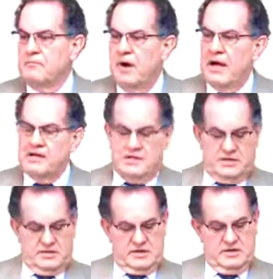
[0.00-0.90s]

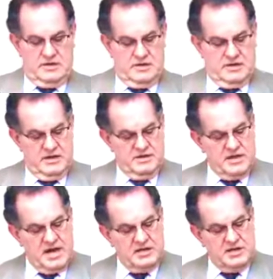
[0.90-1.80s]
But
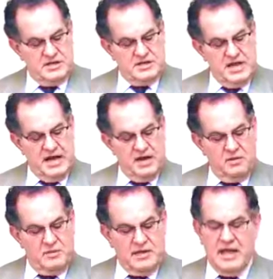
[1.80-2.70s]
it's not just
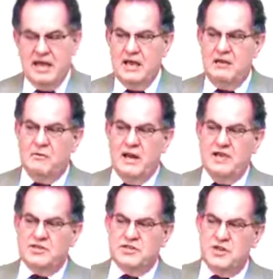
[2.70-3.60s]
anger, but they, when
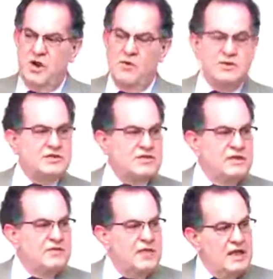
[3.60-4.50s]
they stoned
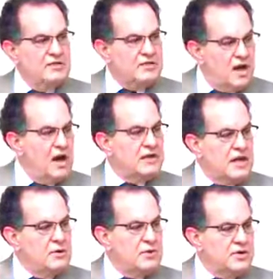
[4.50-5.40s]
Stephen, they
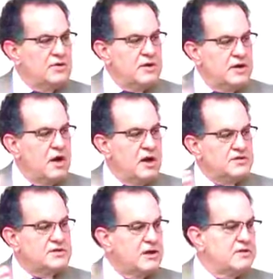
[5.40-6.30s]
thought they were doing
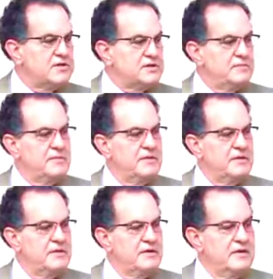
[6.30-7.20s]
God a service.
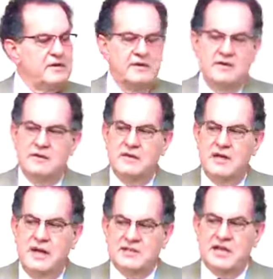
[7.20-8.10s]

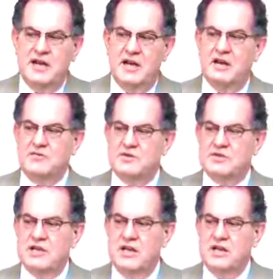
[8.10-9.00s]
And isn't it
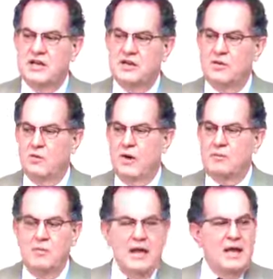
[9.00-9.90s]
interesting that the
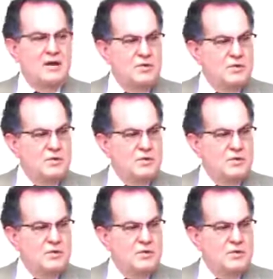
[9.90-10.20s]
one man